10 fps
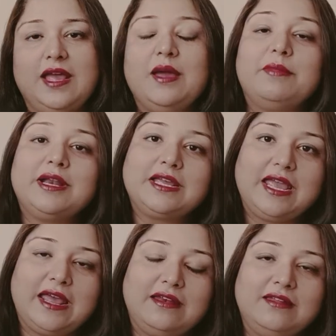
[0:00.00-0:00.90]
But
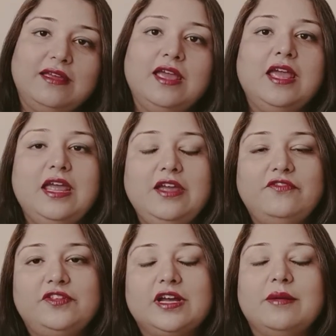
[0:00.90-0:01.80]
again,
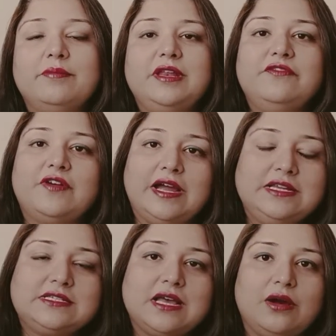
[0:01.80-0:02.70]
if the company
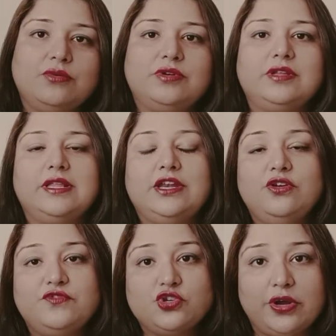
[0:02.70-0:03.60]
finds out that
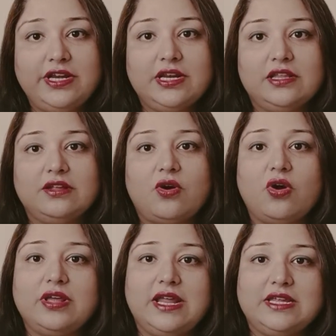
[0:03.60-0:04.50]
you've joined another
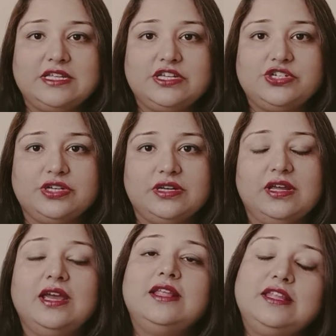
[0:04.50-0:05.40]
organization,
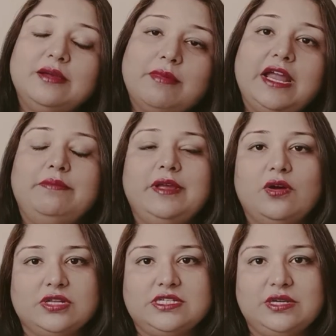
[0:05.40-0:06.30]
there might be
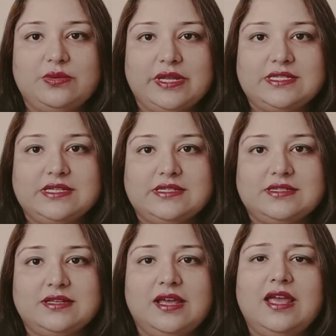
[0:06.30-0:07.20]

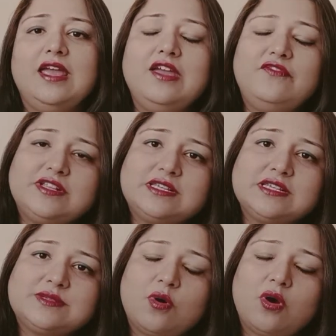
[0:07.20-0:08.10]
consequences. If it's a
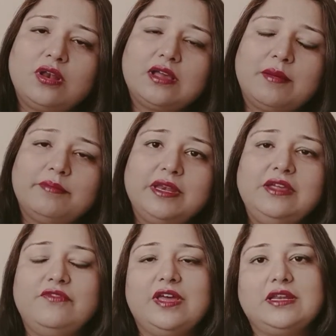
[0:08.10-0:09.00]
small company
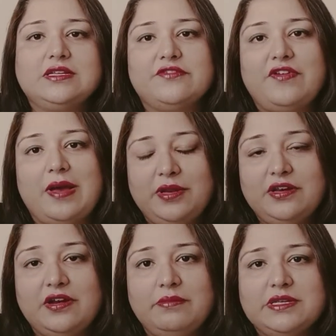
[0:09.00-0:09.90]
where it's a
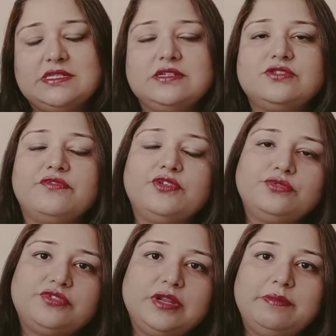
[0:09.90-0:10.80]
family-run business of
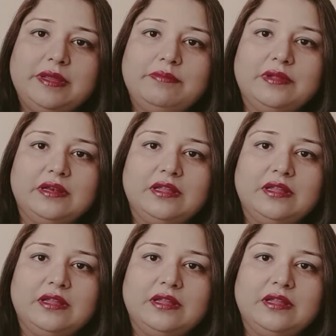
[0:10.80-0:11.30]
2-3 people,